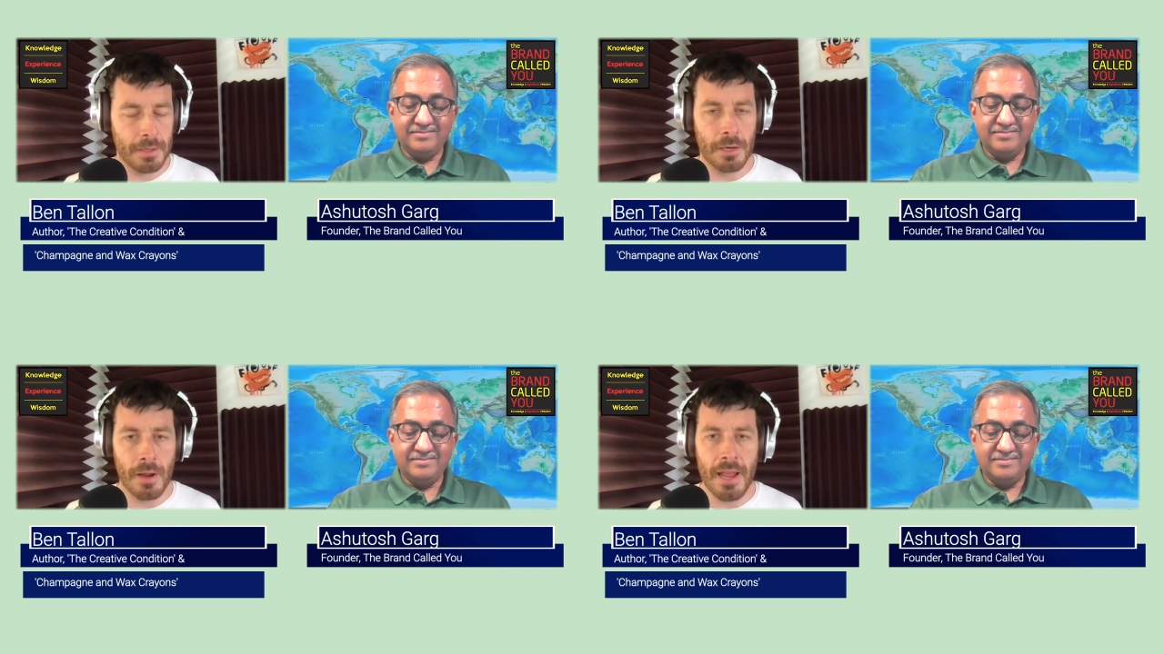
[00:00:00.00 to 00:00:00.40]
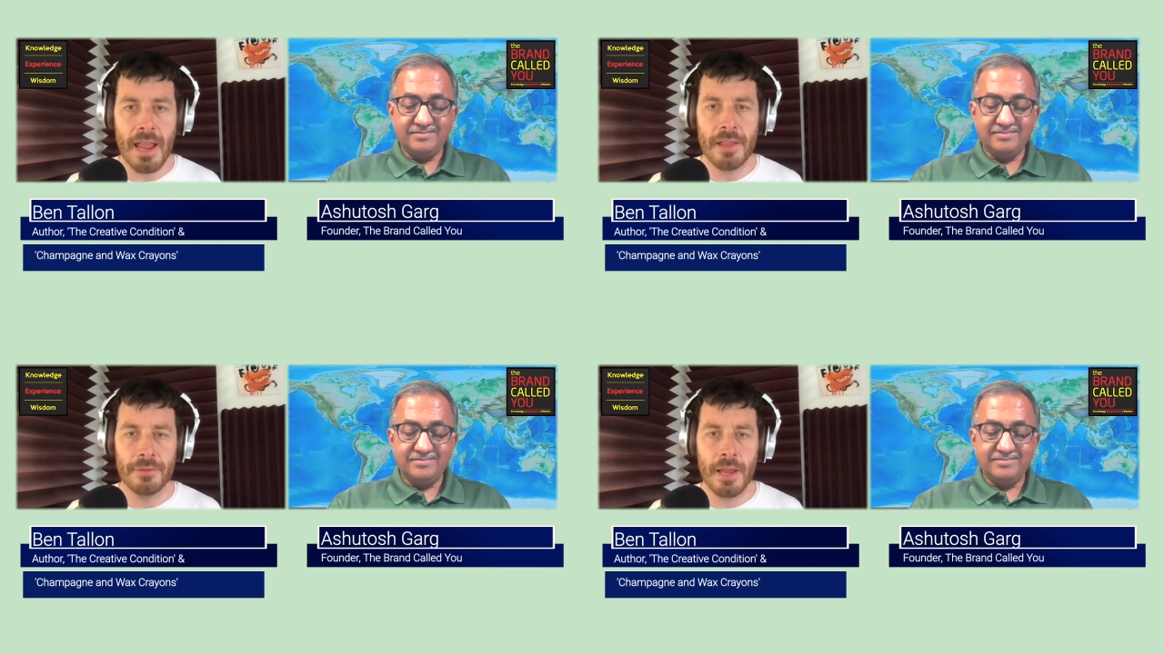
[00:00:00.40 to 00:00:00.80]
Speaker 1: You know,
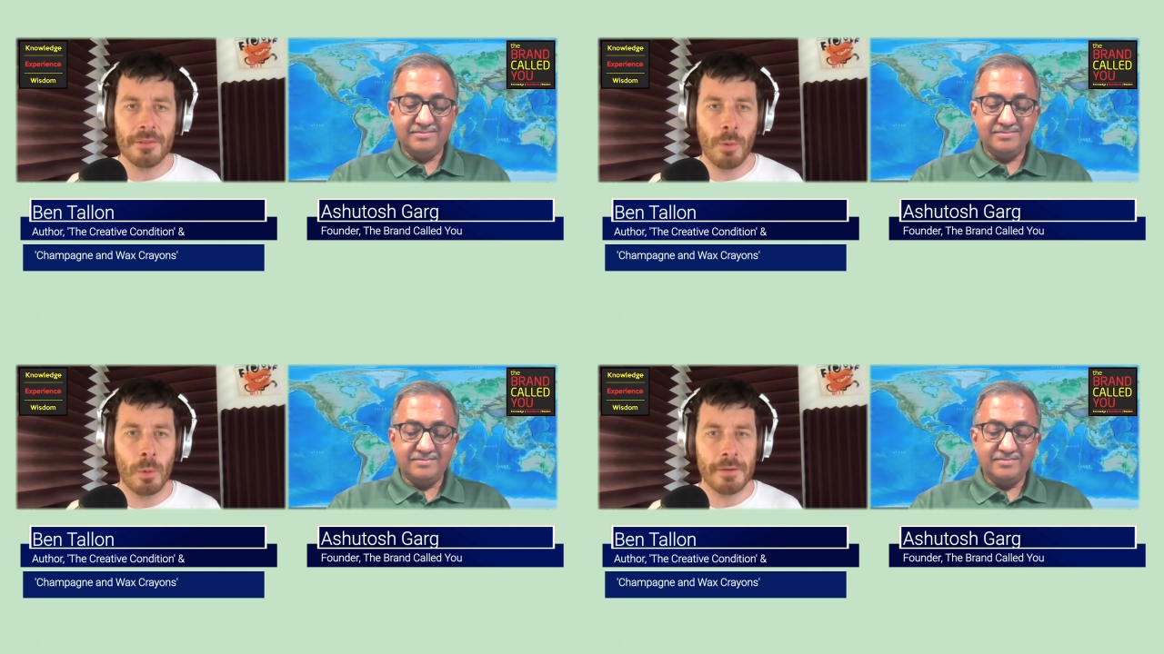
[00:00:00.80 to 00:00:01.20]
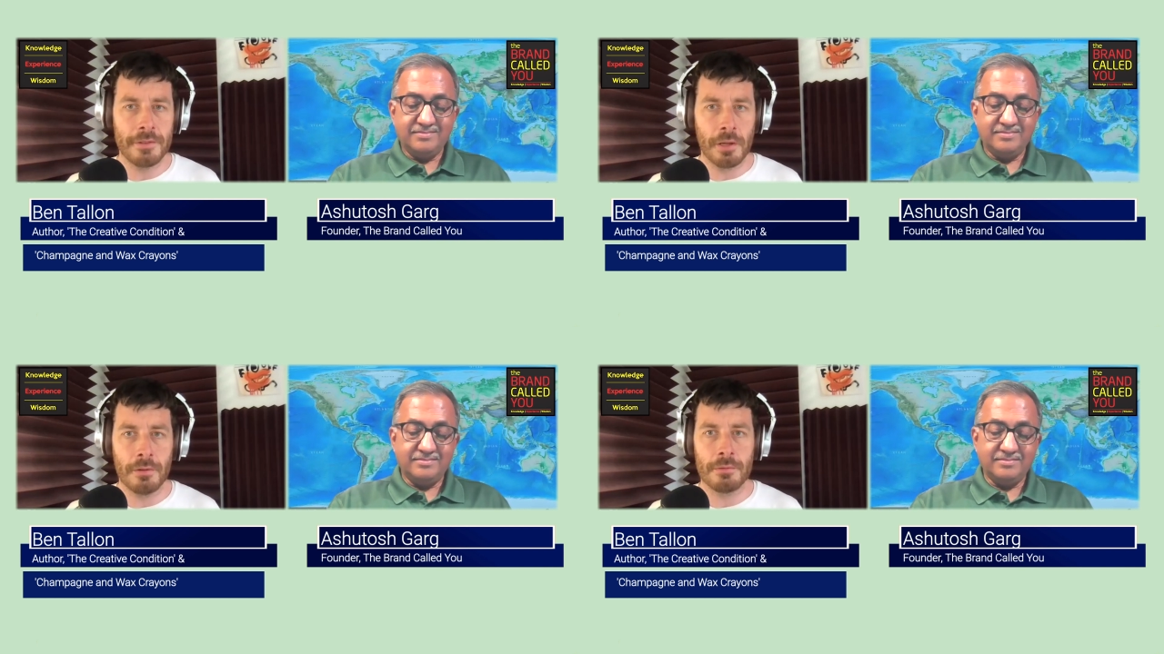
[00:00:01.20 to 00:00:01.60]
it's what
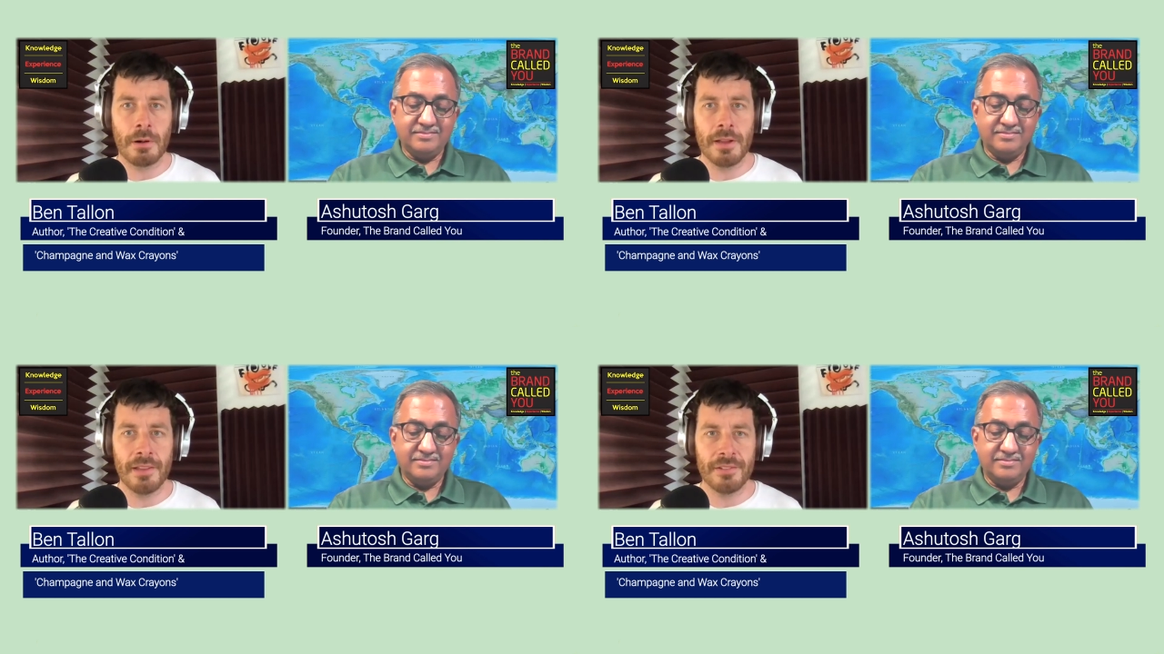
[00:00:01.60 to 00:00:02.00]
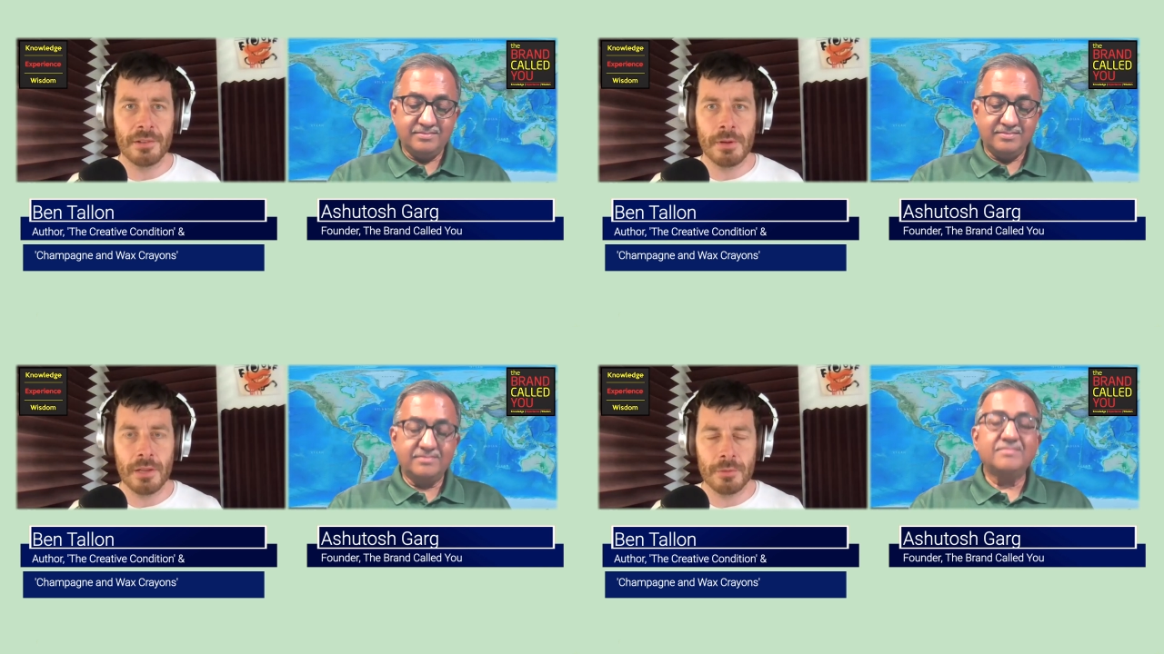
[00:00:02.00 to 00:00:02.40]
we've done throughout
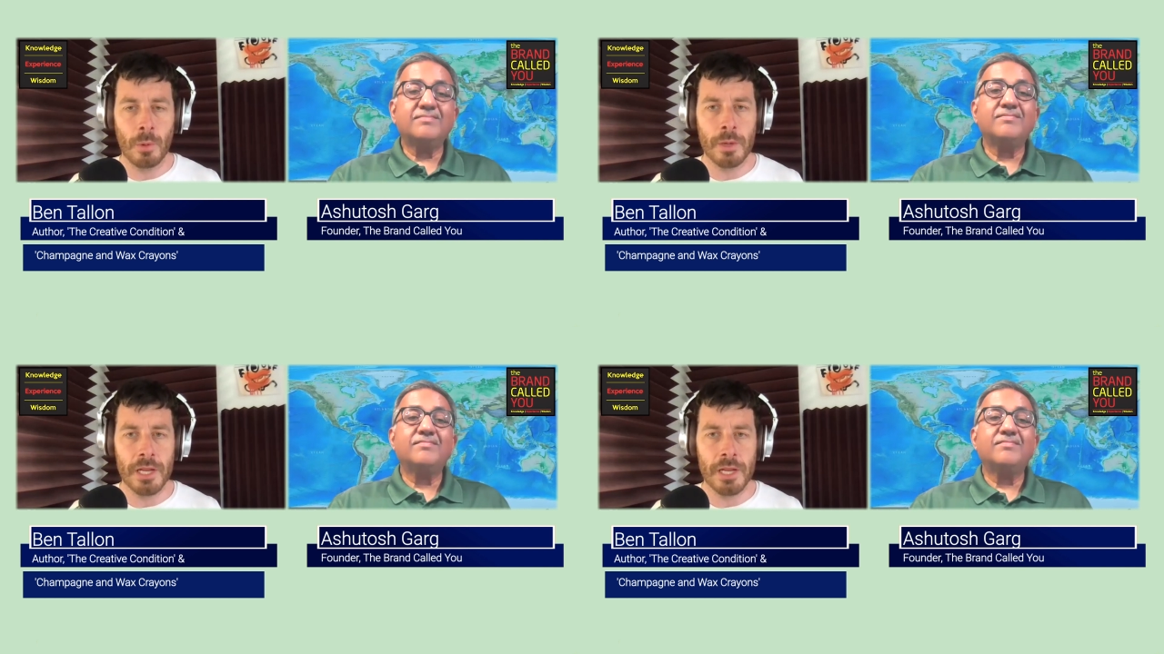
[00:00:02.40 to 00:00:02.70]
history. It's what